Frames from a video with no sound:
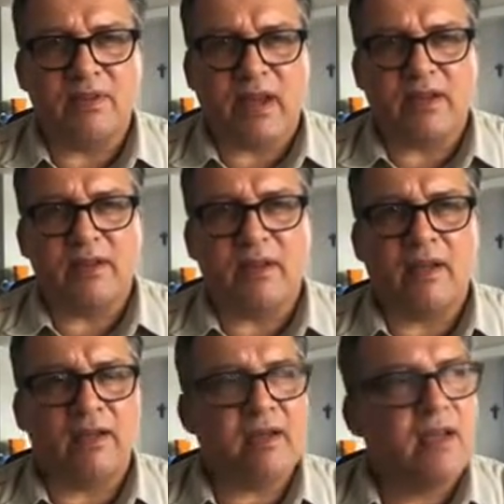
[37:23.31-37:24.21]
then,
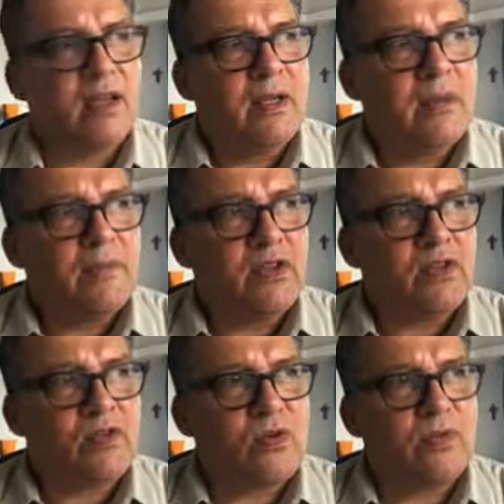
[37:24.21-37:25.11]
and
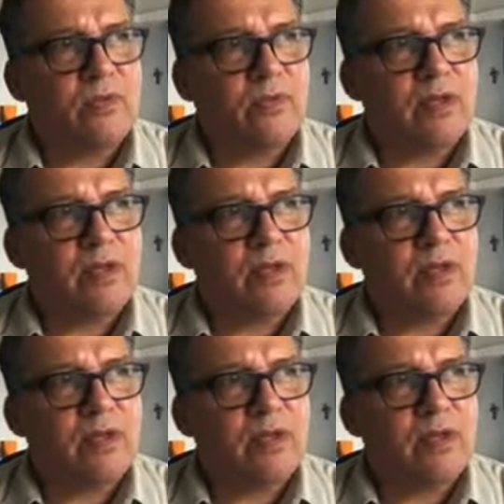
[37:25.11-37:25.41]
so